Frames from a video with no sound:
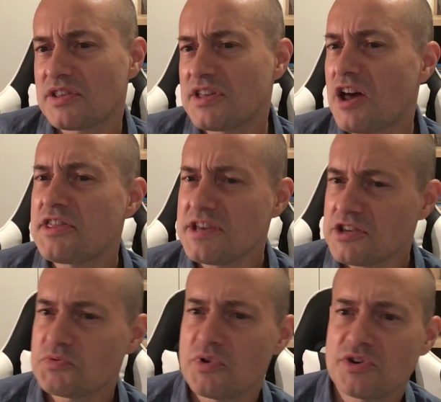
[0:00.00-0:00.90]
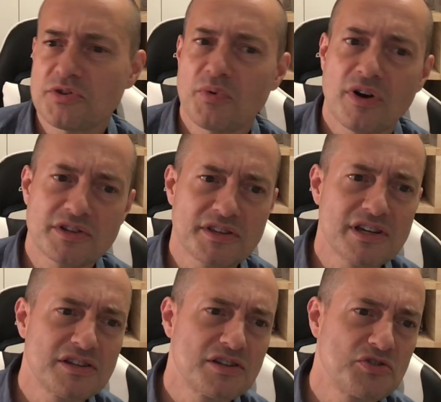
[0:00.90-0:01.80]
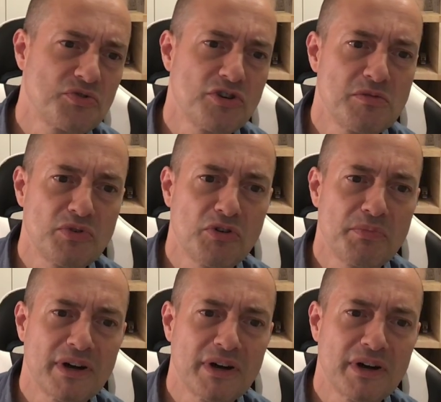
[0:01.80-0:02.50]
I think it's worth a watch. I think it's enjoyable,